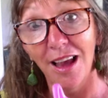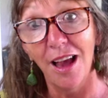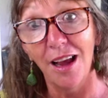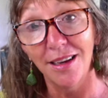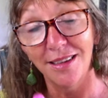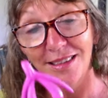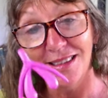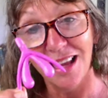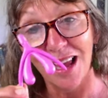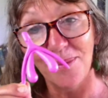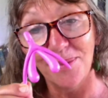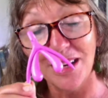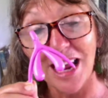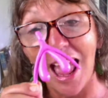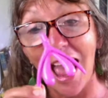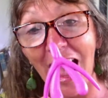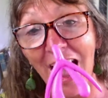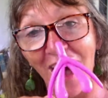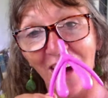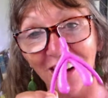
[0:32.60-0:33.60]
except
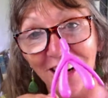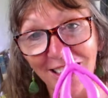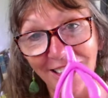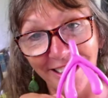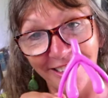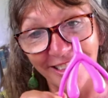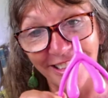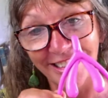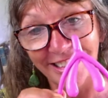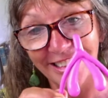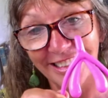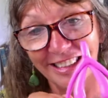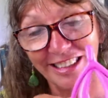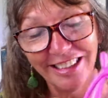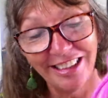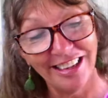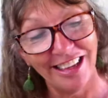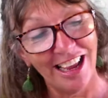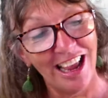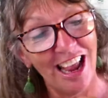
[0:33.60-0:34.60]
our clitoris.
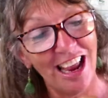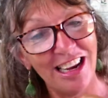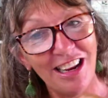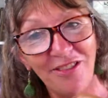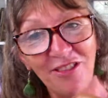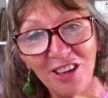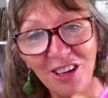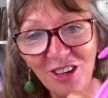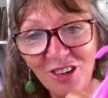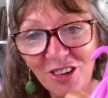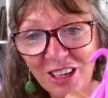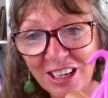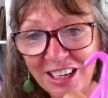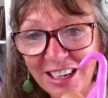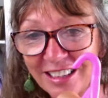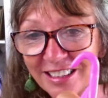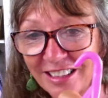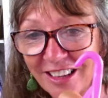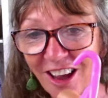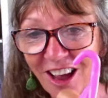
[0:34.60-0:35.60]
And if you look at
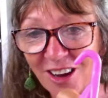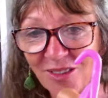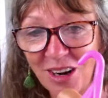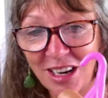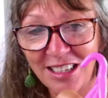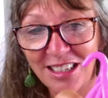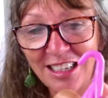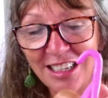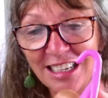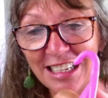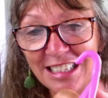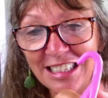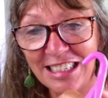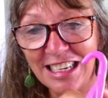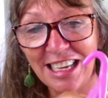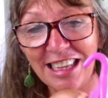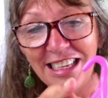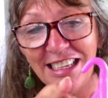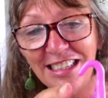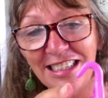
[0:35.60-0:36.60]
it sideways, you can
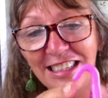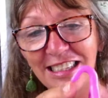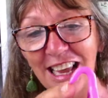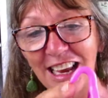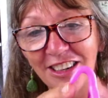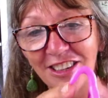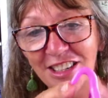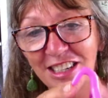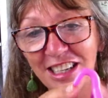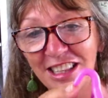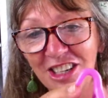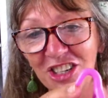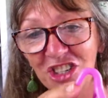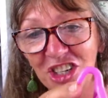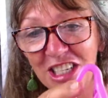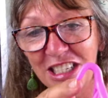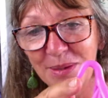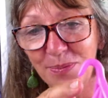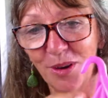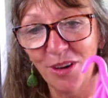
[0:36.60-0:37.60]
see this is actually the
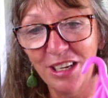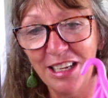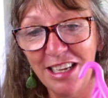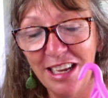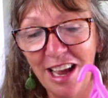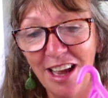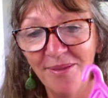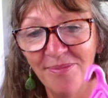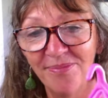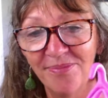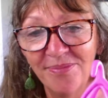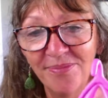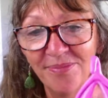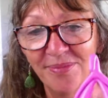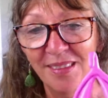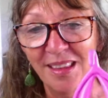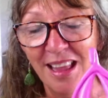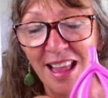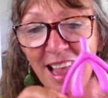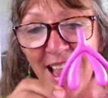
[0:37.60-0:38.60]
G-spot here.
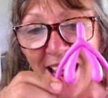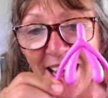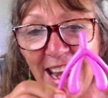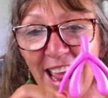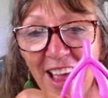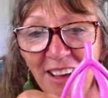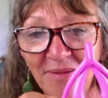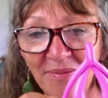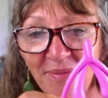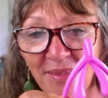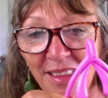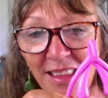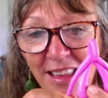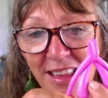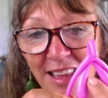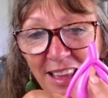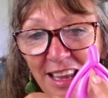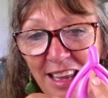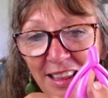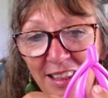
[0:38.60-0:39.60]
Now,
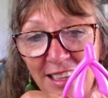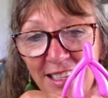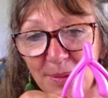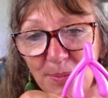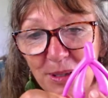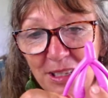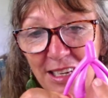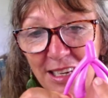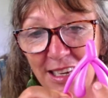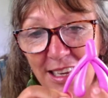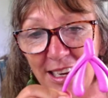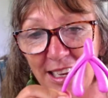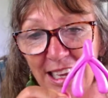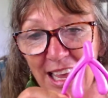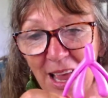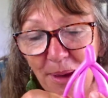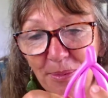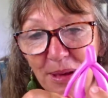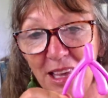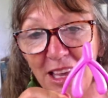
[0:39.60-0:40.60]
in this particular
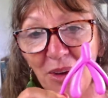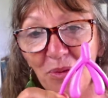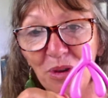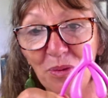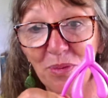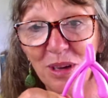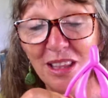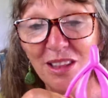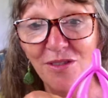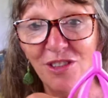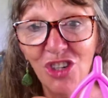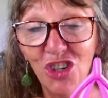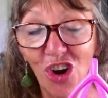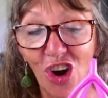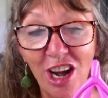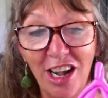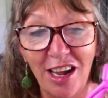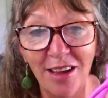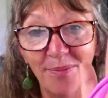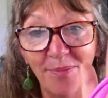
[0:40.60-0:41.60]
gap here would be the
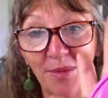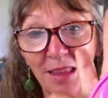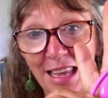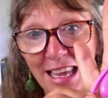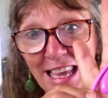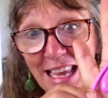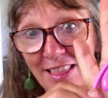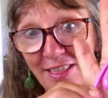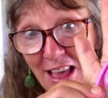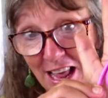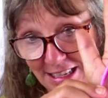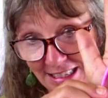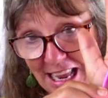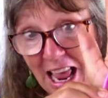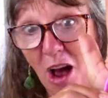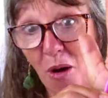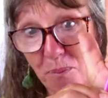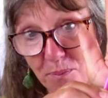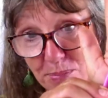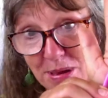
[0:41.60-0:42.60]
vagina. That's
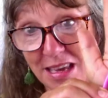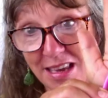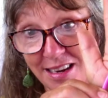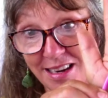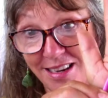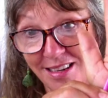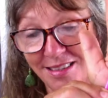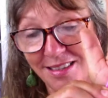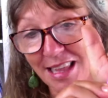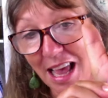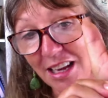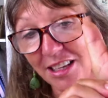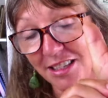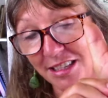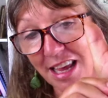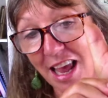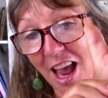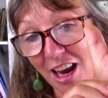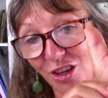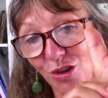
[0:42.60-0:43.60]
how big it is. That's
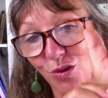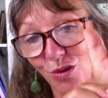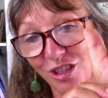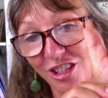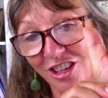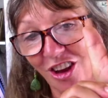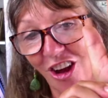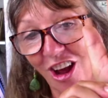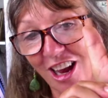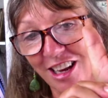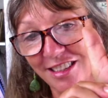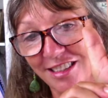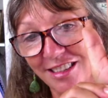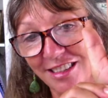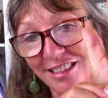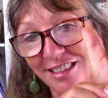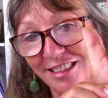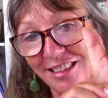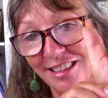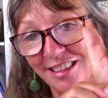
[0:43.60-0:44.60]
the actual
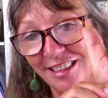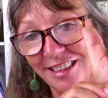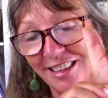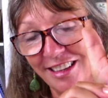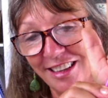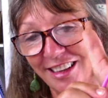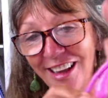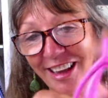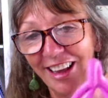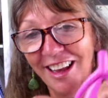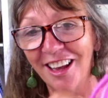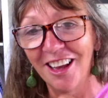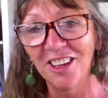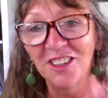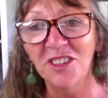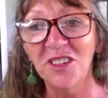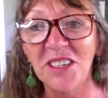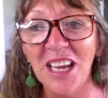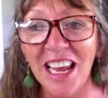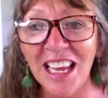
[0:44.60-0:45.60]
size.
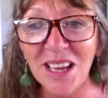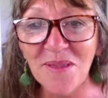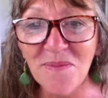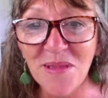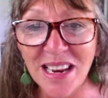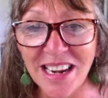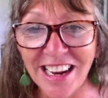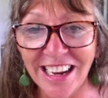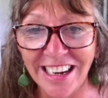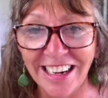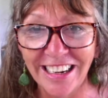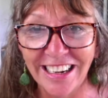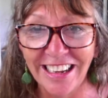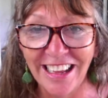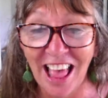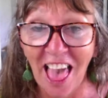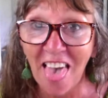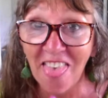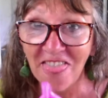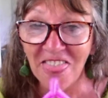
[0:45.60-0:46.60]
So take a minute.
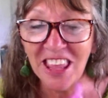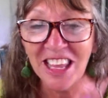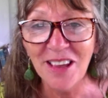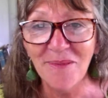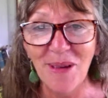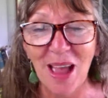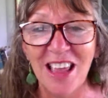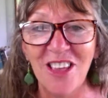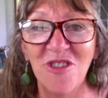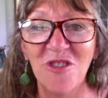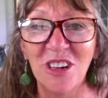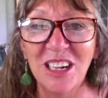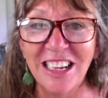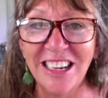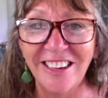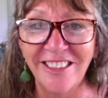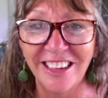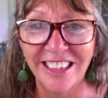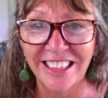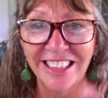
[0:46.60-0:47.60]
Think about your
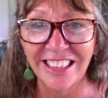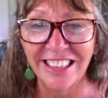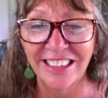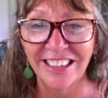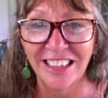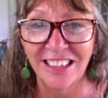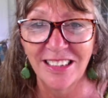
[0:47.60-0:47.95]
clitoris.